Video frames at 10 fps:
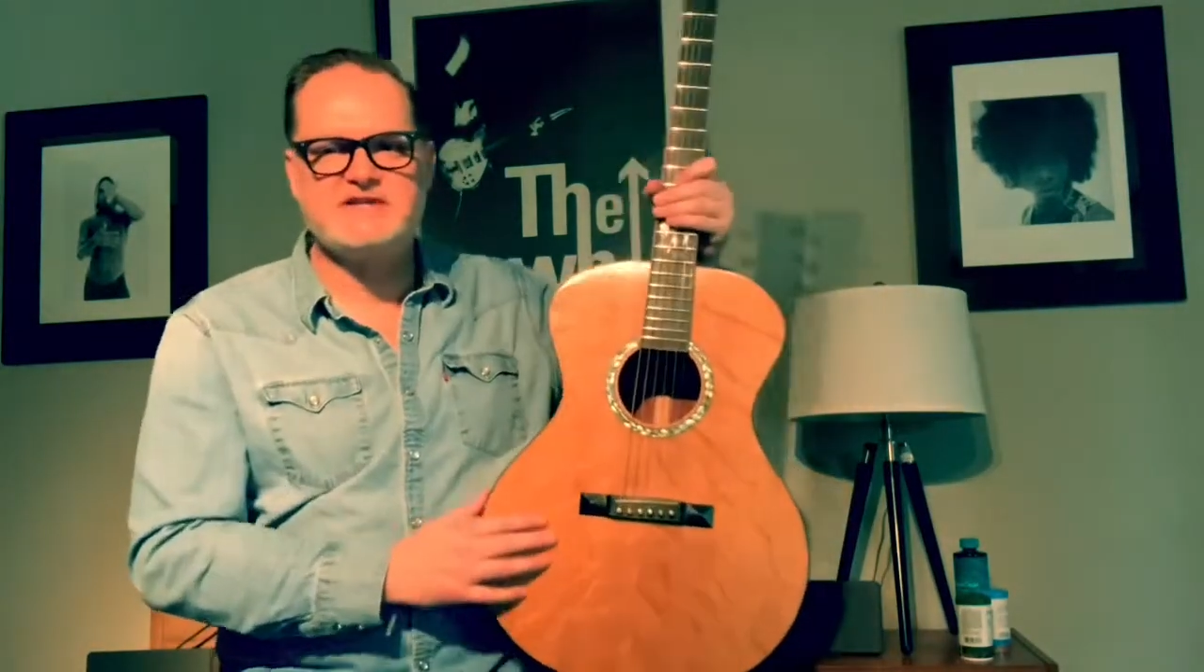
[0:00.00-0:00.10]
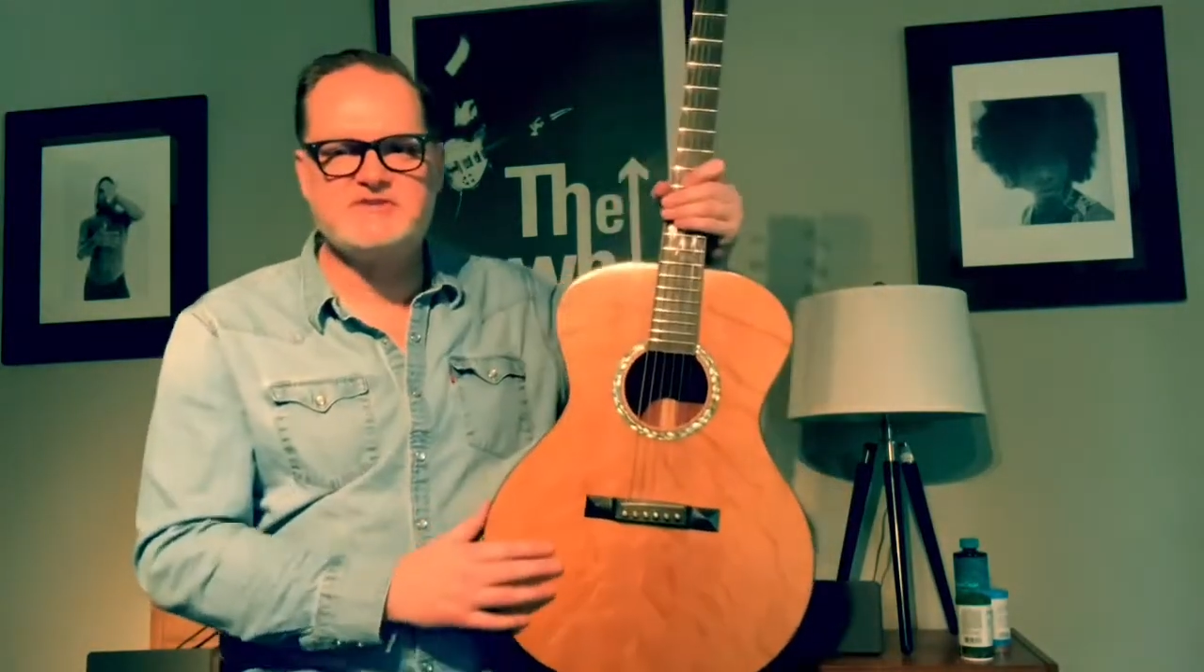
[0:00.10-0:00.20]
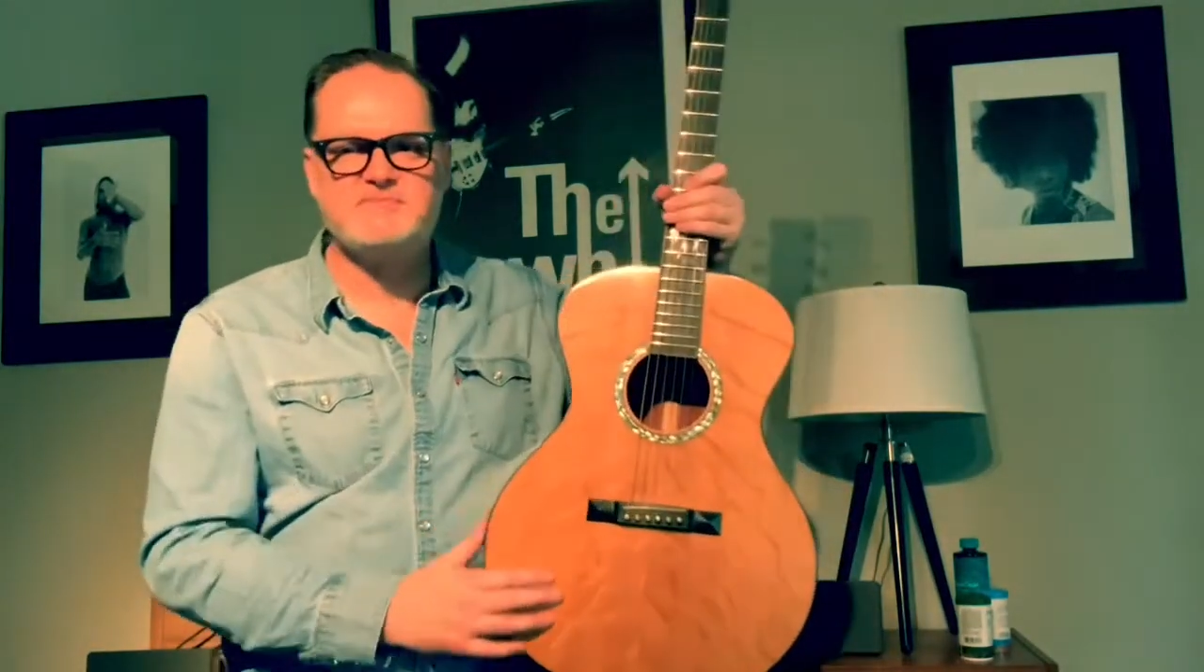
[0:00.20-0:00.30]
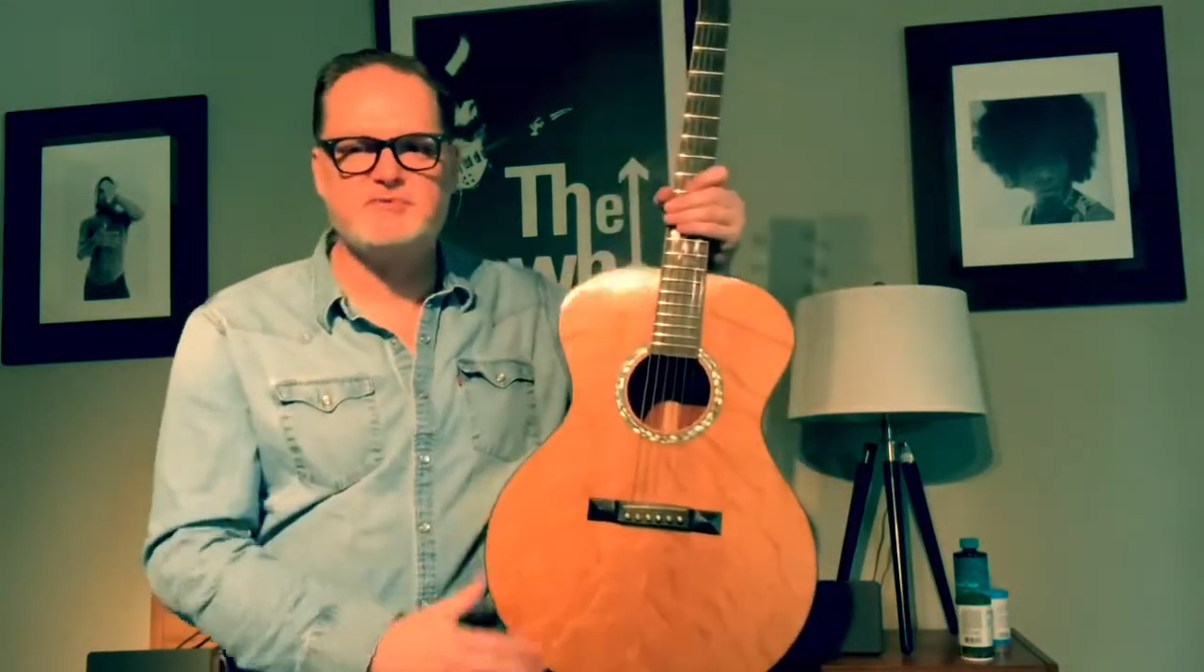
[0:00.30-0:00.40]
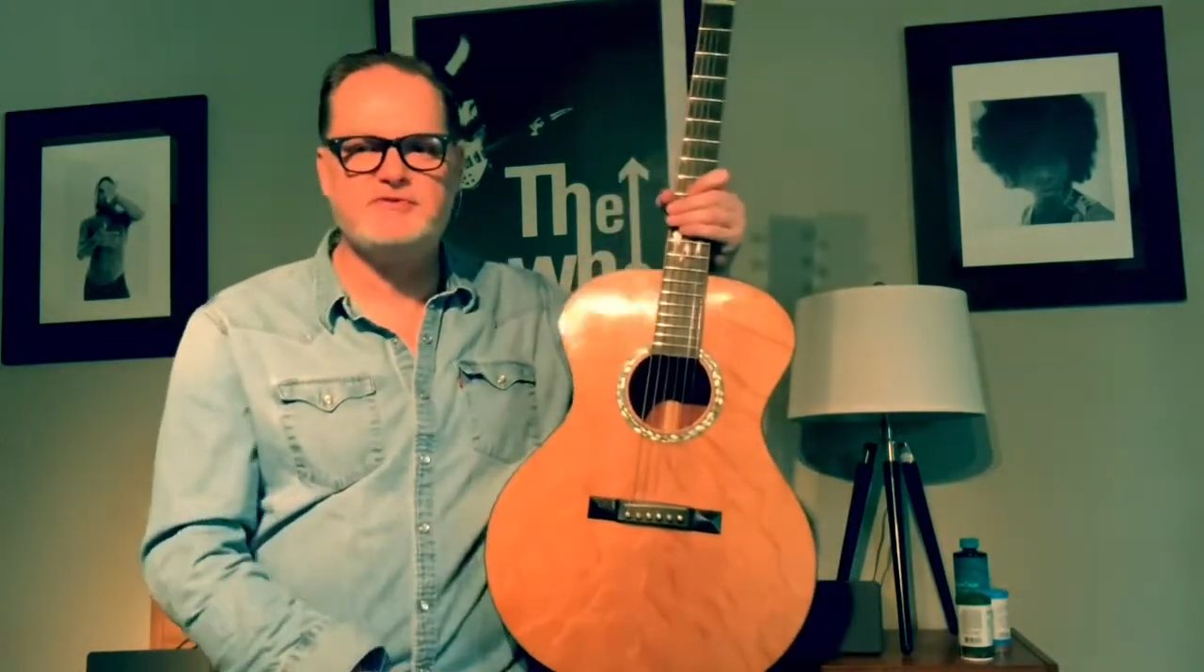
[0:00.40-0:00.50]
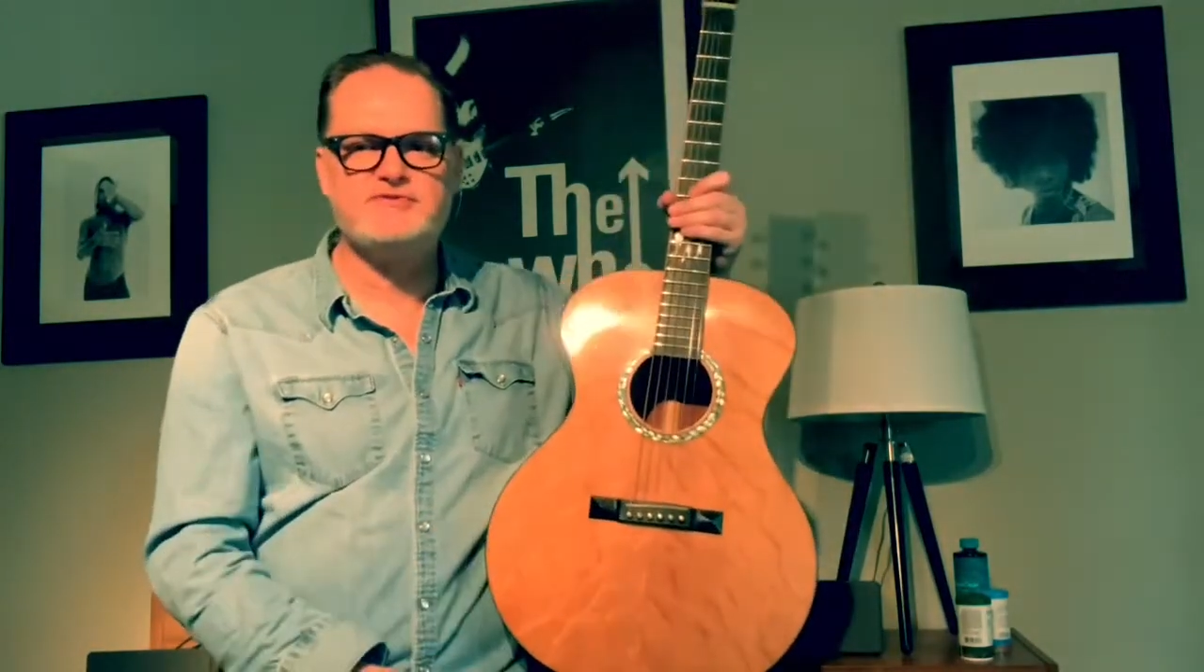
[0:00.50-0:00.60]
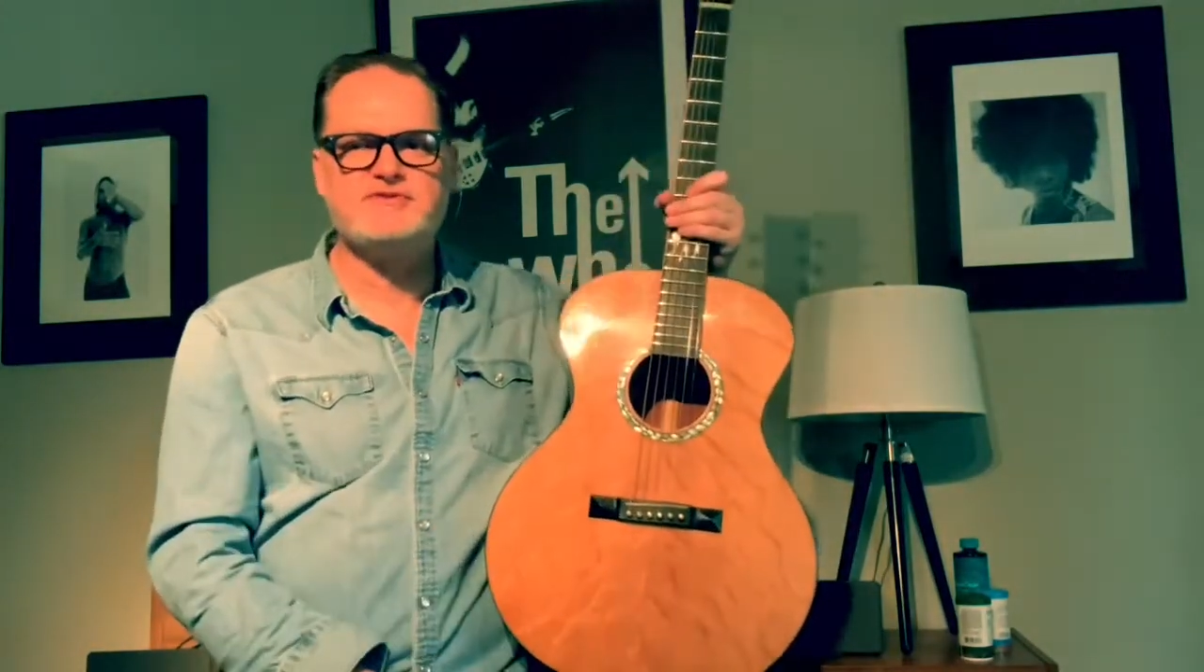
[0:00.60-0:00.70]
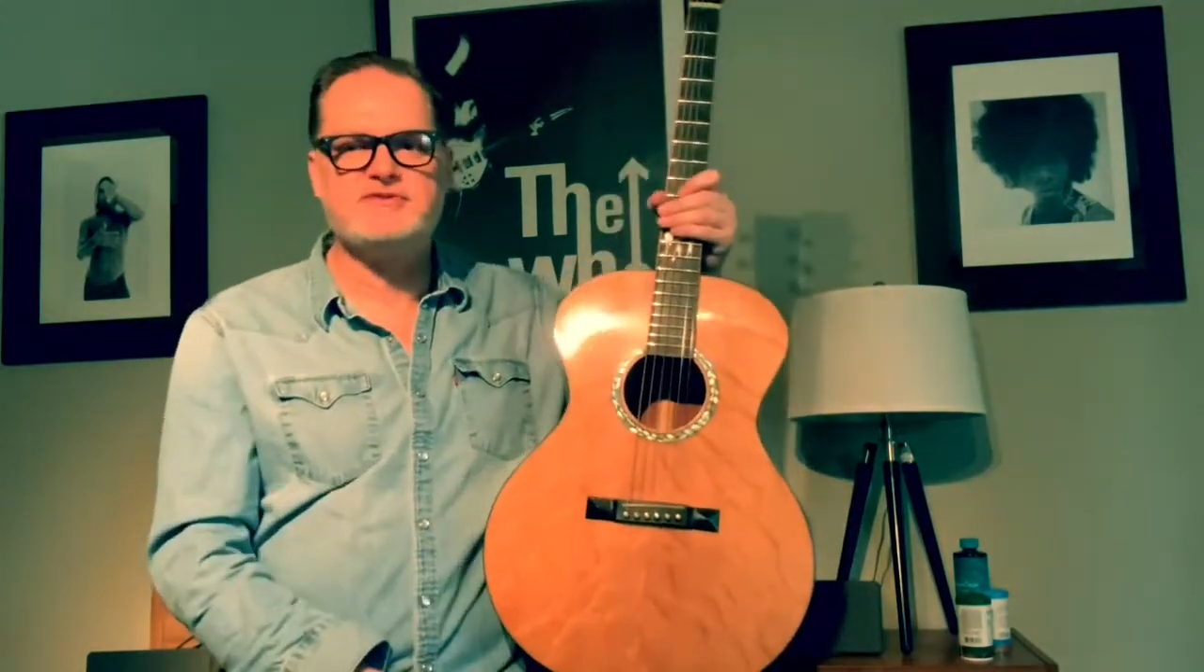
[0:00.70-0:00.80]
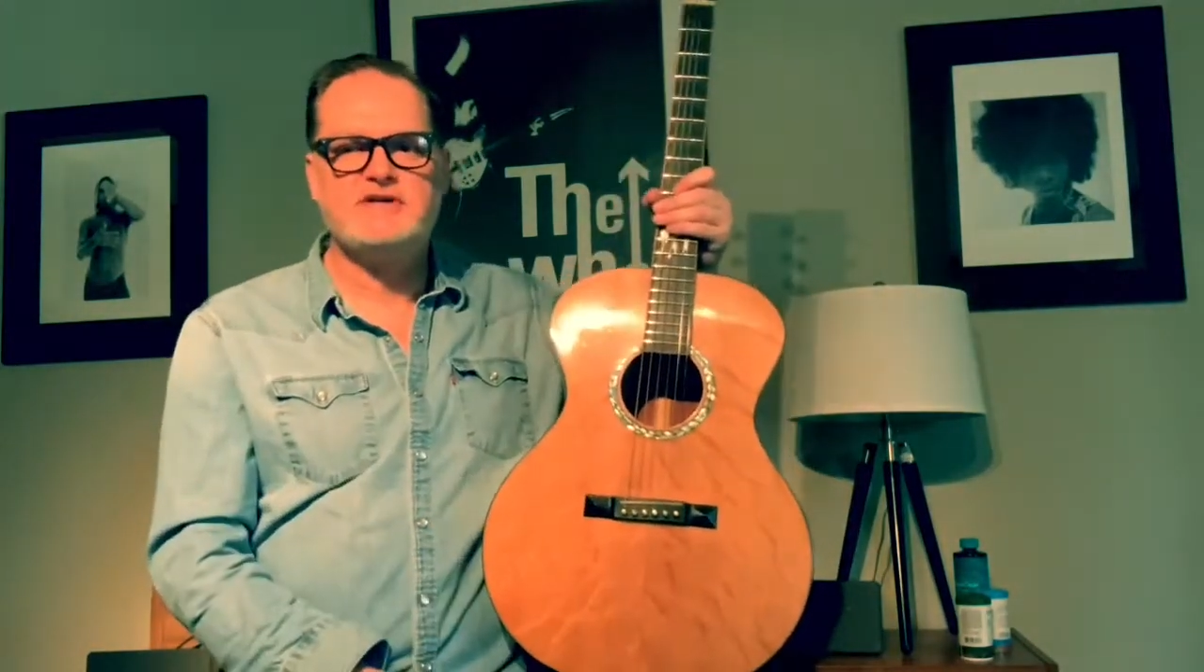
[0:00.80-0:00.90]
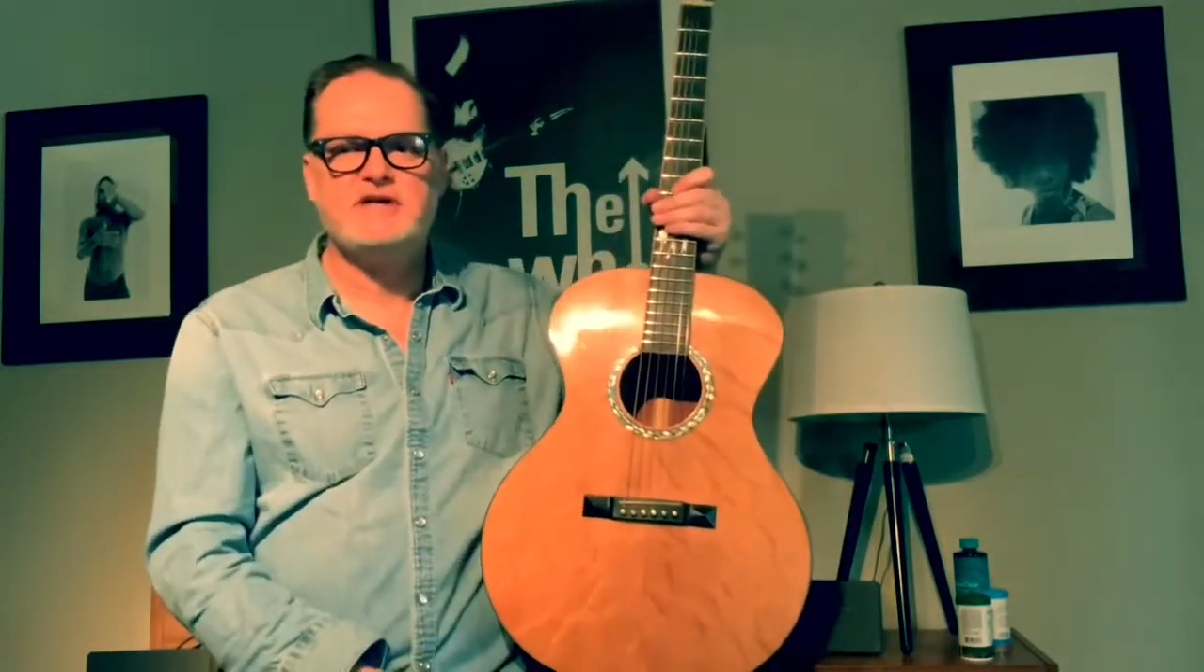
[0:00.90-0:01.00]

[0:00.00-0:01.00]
spruce,